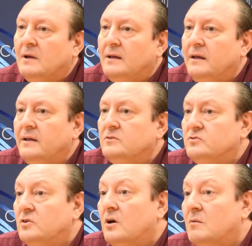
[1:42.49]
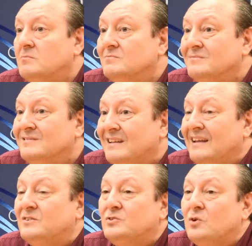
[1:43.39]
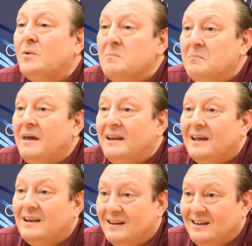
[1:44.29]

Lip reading: and some it's so embedded